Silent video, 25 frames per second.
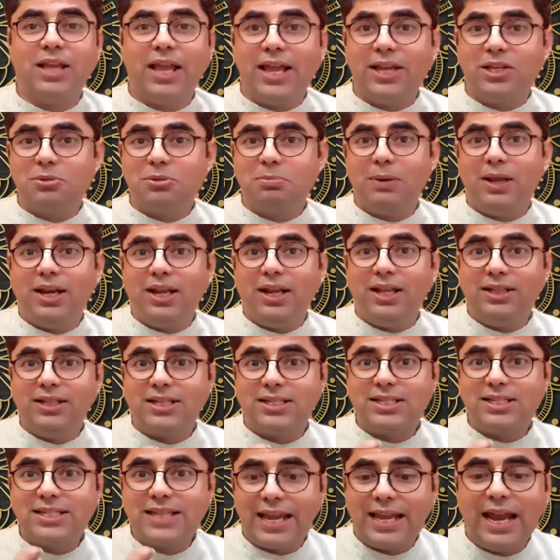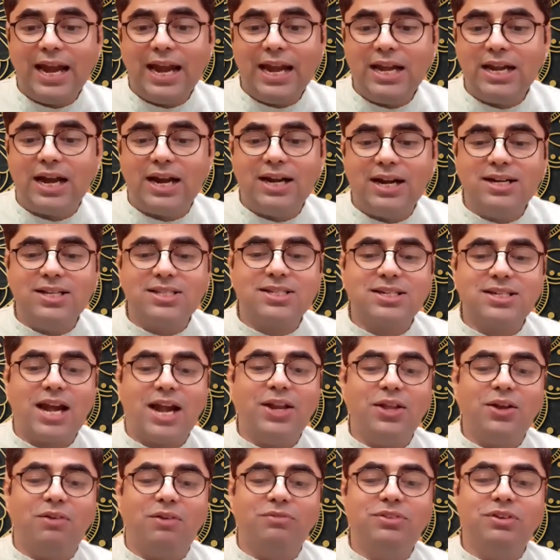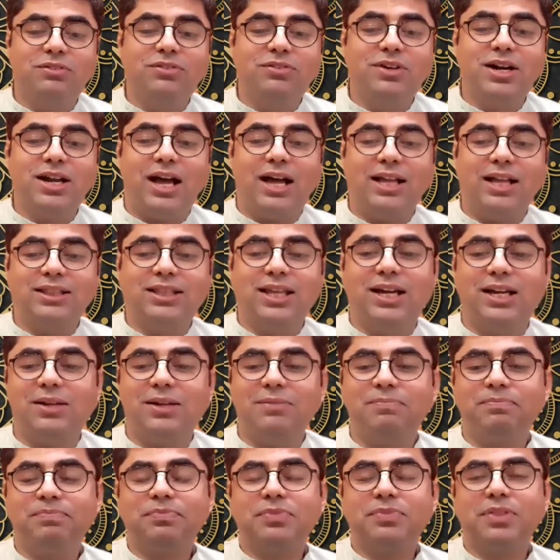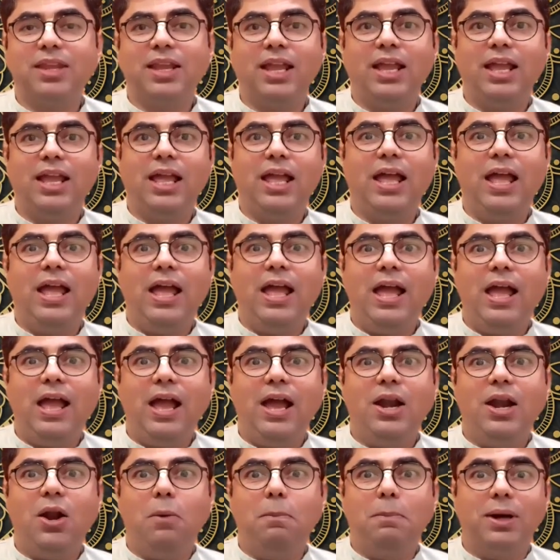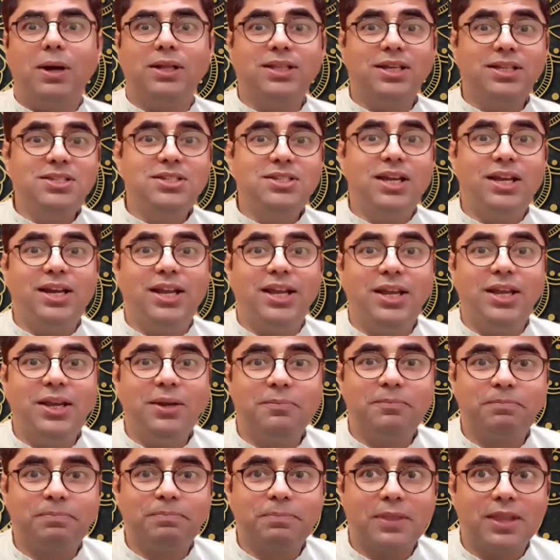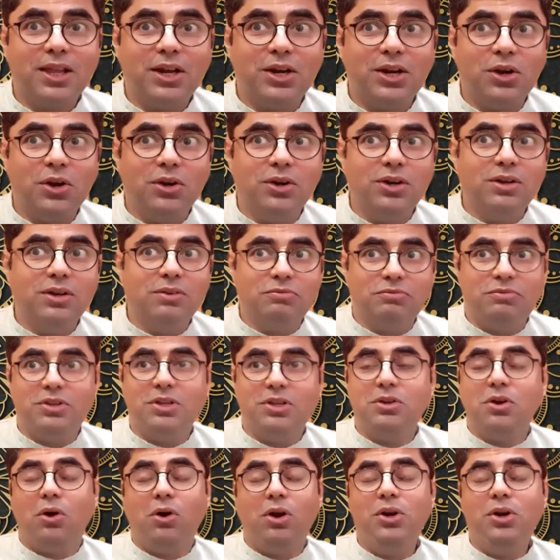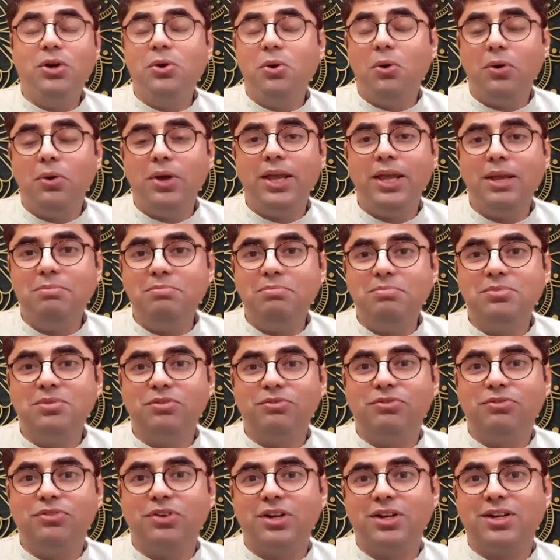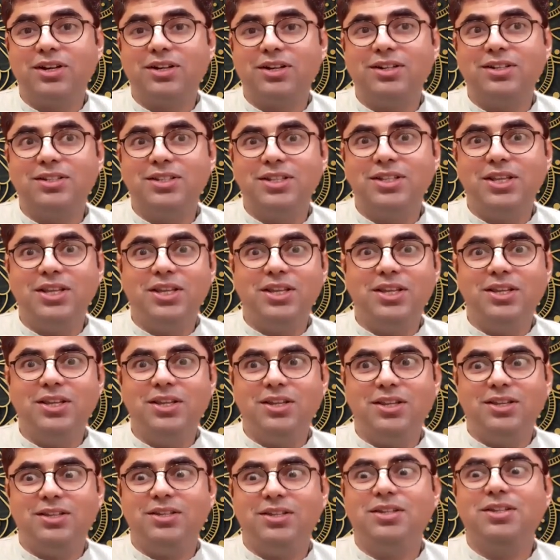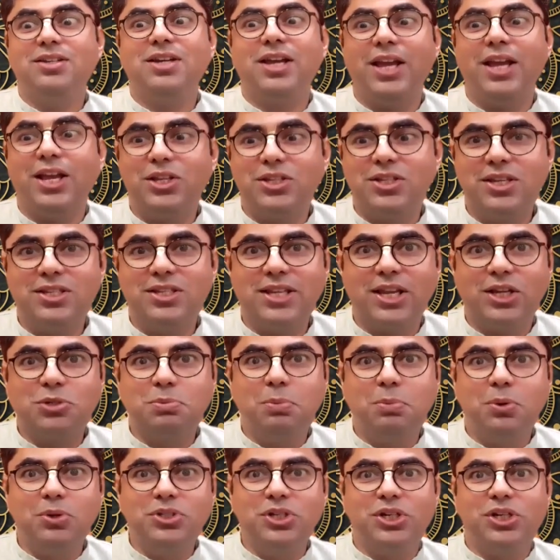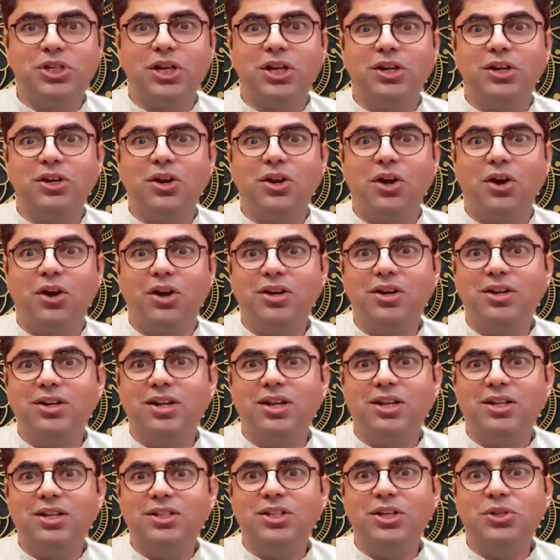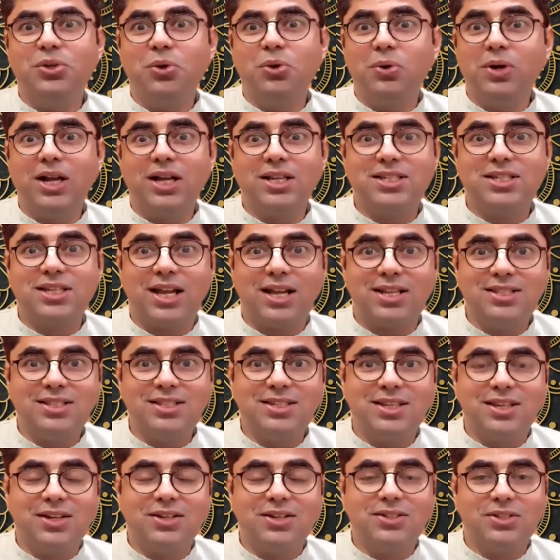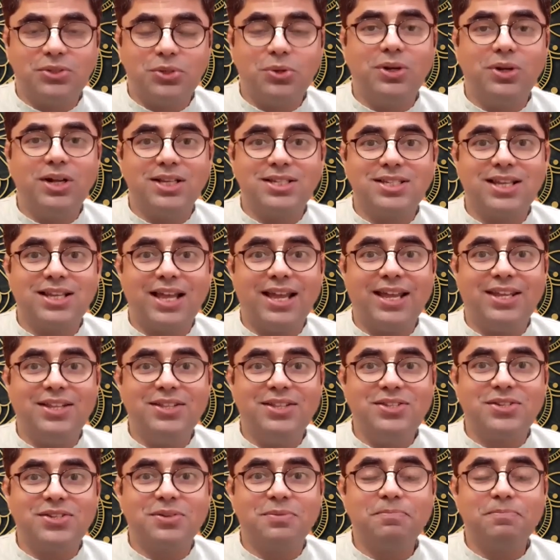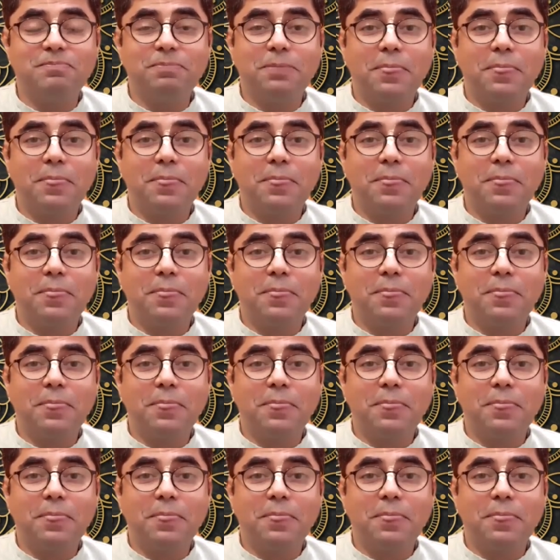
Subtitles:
explaining the second understanding of the word atha. Now Patanjali, we all know him for his exposition on the yoga science,